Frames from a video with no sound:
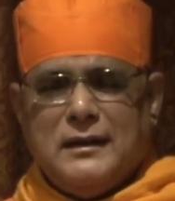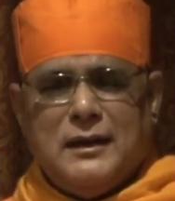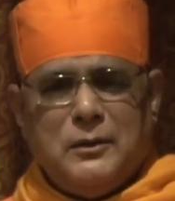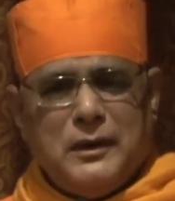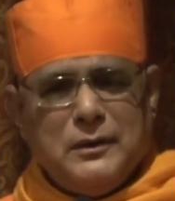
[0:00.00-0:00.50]

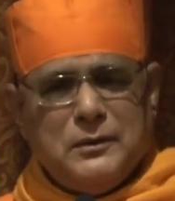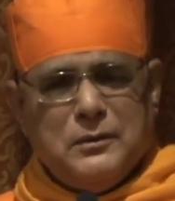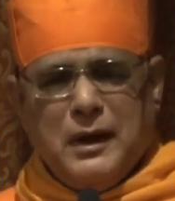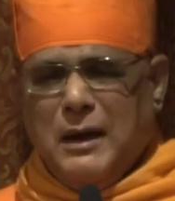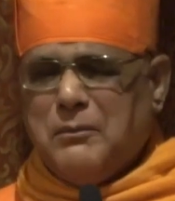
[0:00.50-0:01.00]
How are
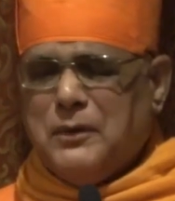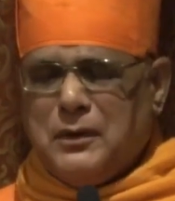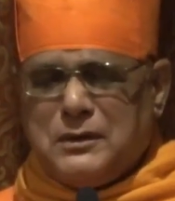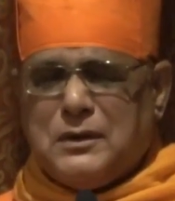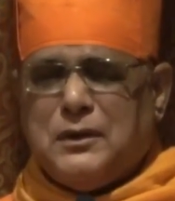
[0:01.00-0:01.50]
you? I am
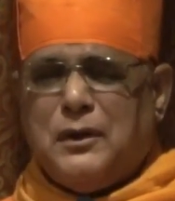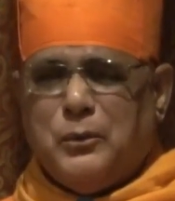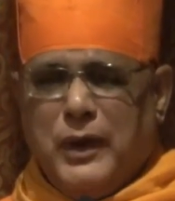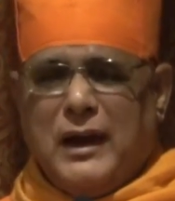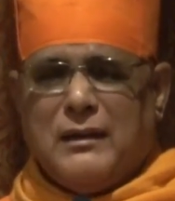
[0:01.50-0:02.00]
not at all
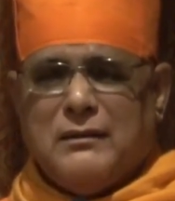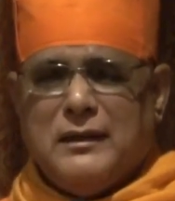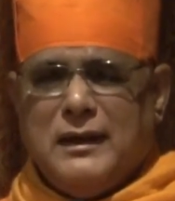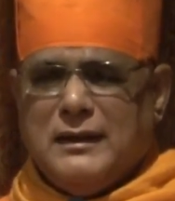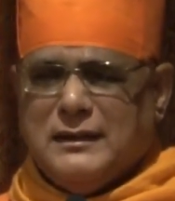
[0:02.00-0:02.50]
well.
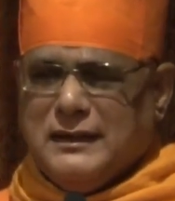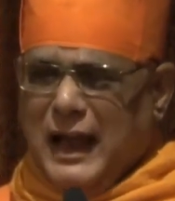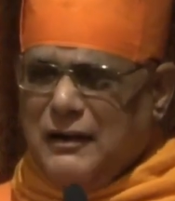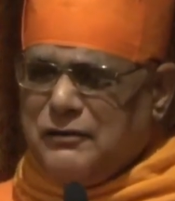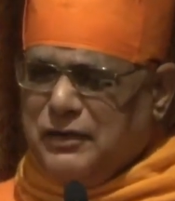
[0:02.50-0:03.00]

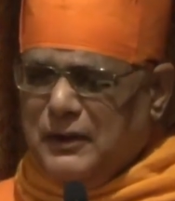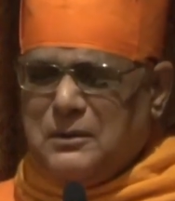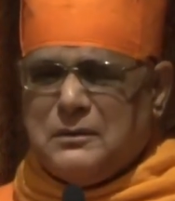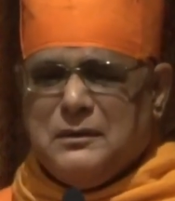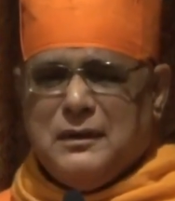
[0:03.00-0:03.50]
That
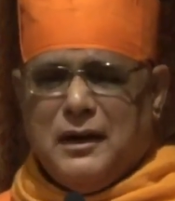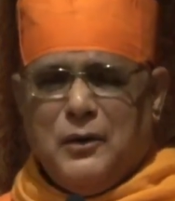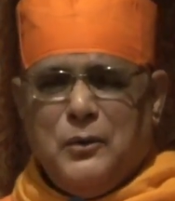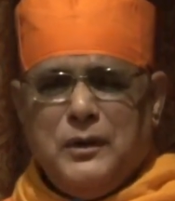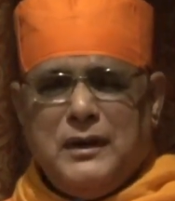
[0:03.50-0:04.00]
fellow,
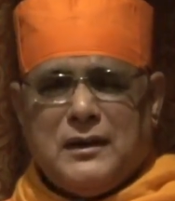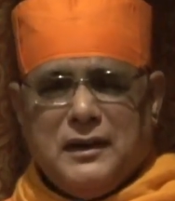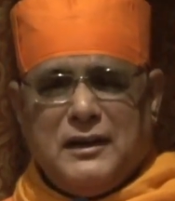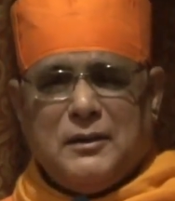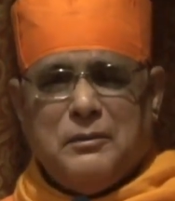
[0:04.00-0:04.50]
how he
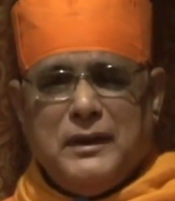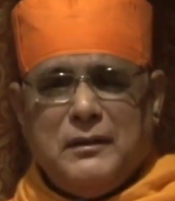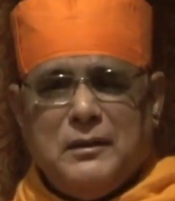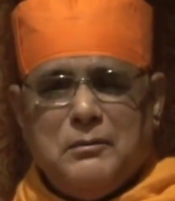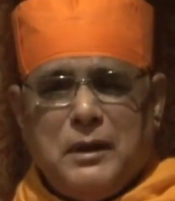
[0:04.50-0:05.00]
treated me
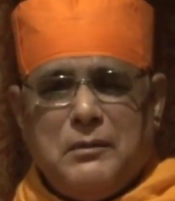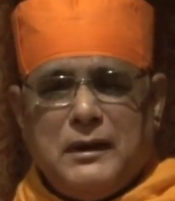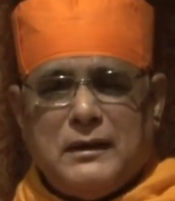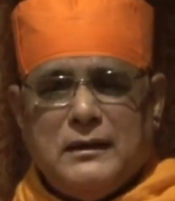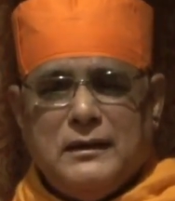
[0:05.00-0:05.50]
in
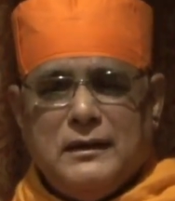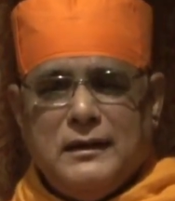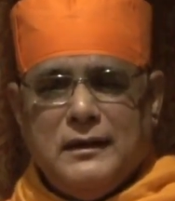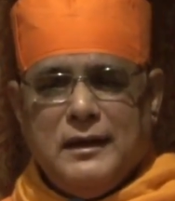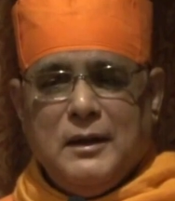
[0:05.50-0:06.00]
public.
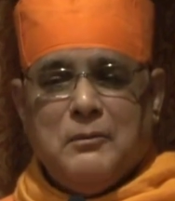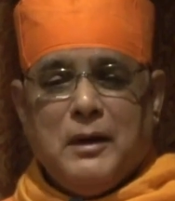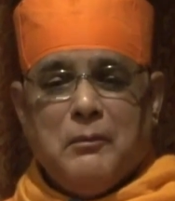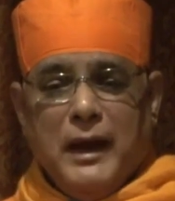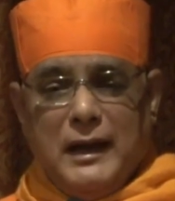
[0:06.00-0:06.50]

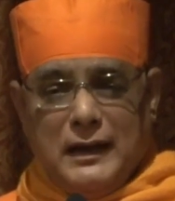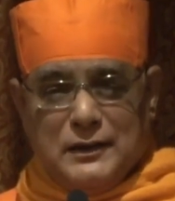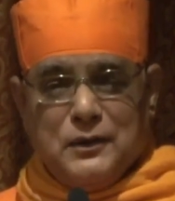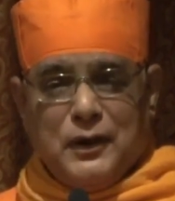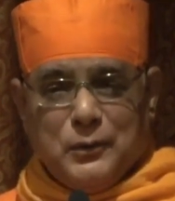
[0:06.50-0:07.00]
My mind
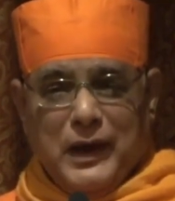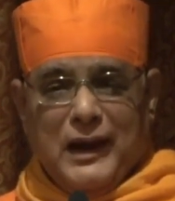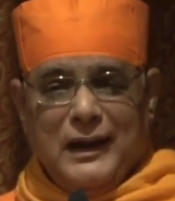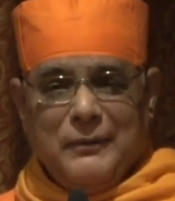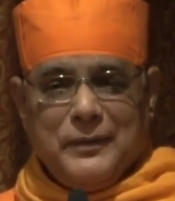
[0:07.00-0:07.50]
is not
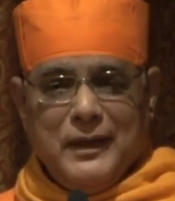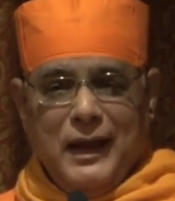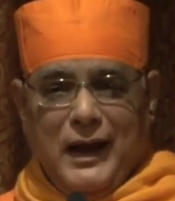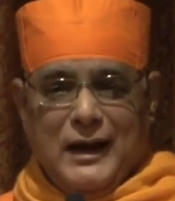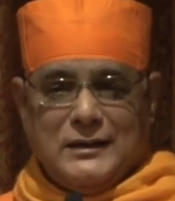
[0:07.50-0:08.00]
well,
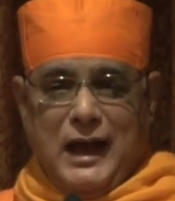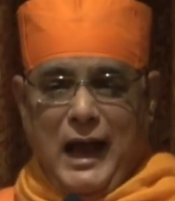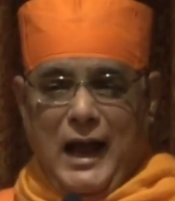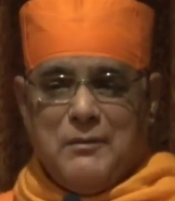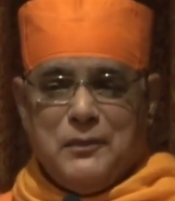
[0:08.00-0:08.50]
and I say,
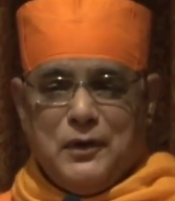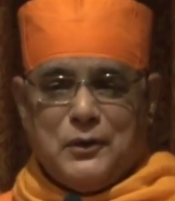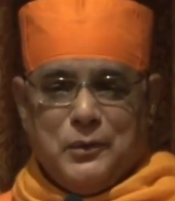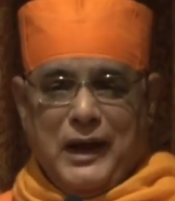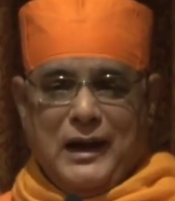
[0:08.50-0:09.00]
I am
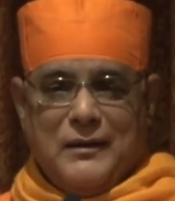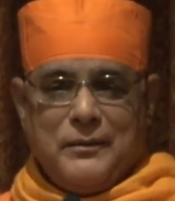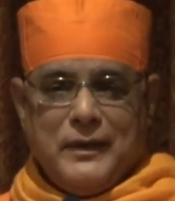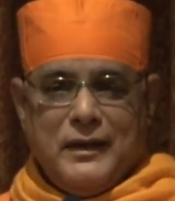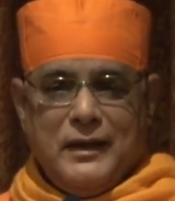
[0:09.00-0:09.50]
not well.
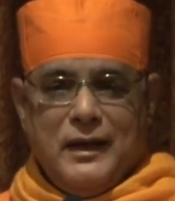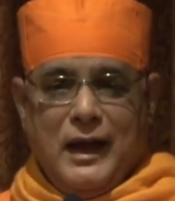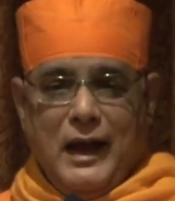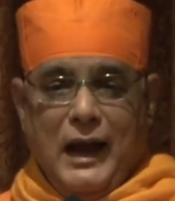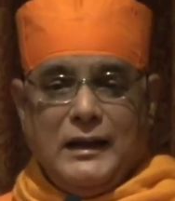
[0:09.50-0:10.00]

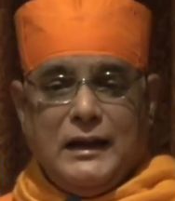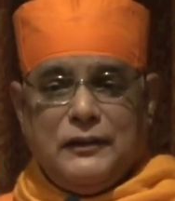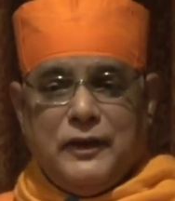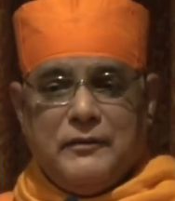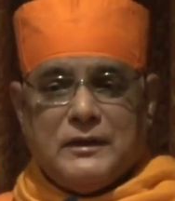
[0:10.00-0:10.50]
I
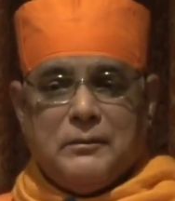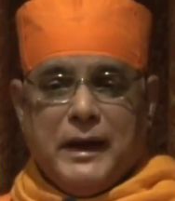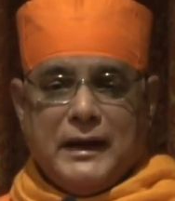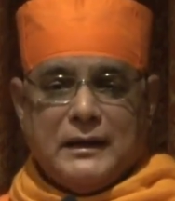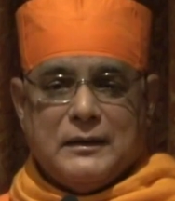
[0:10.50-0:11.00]
identify with the
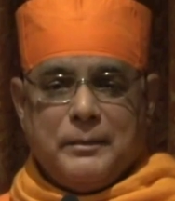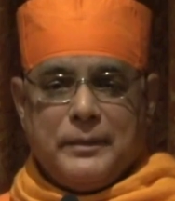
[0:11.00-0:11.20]
mind.